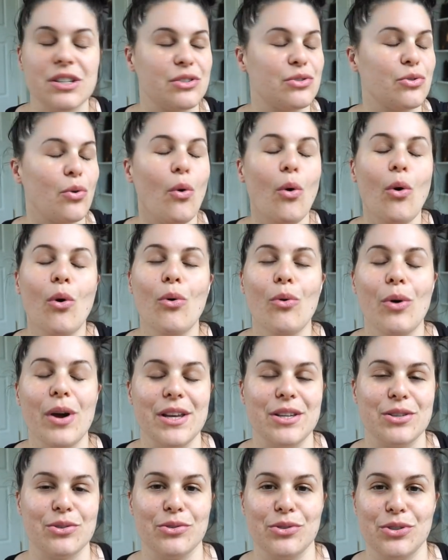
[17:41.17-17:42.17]
It's
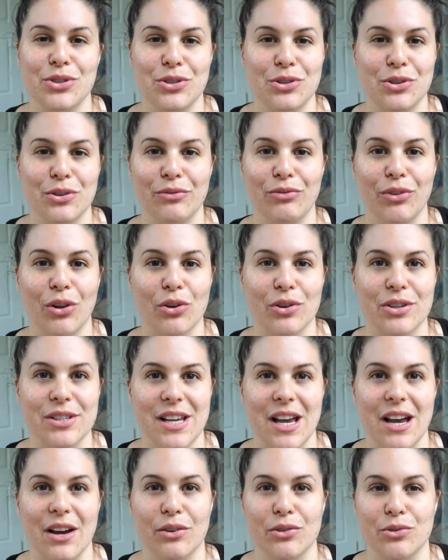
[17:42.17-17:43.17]
always good to do vlog
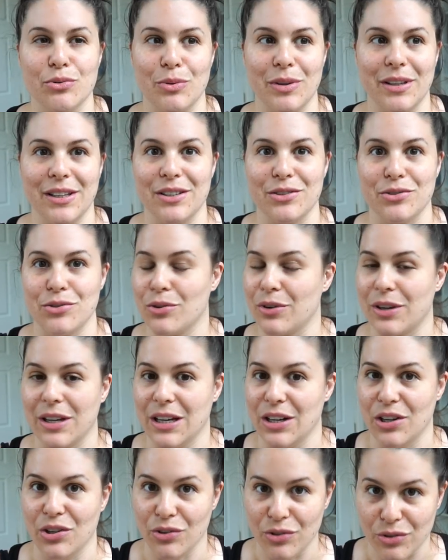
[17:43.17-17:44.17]
sales when it's not
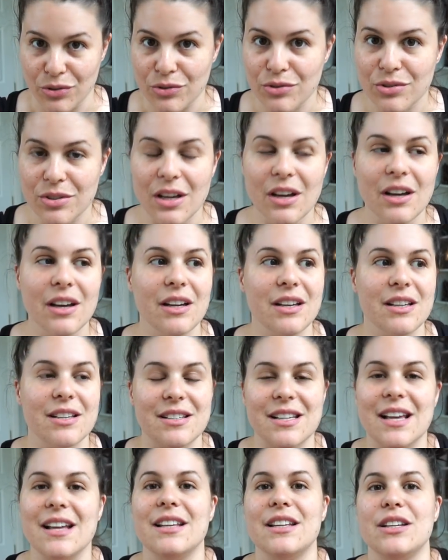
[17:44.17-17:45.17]
getting used.
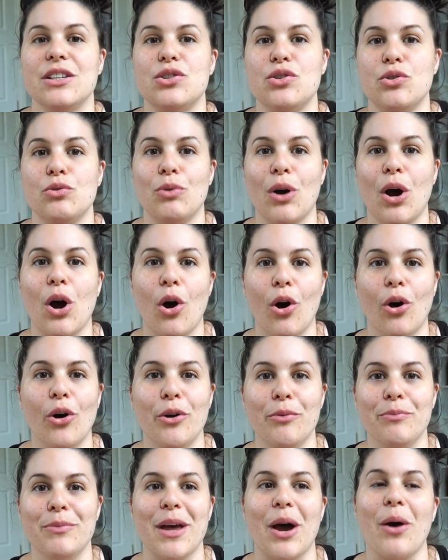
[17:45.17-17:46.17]
Send it to a
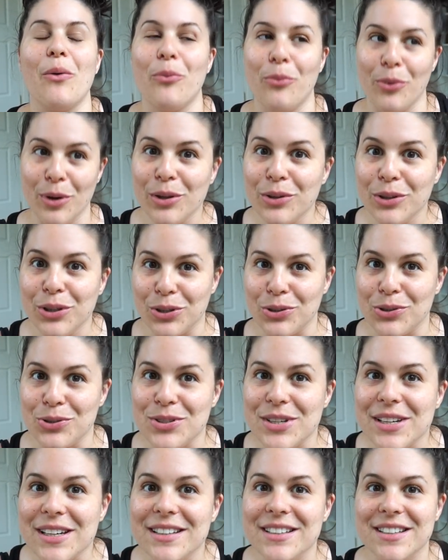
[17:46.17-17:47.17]
home that will
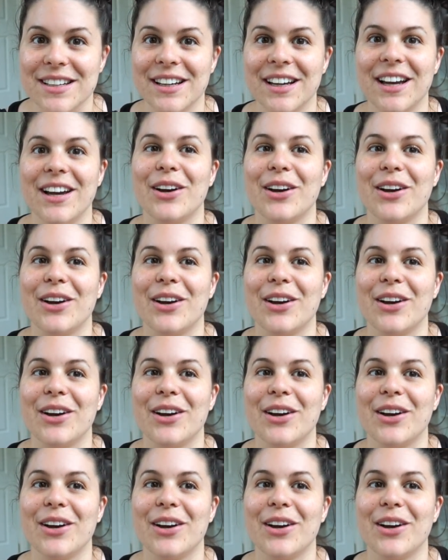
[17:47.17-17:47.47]
use it.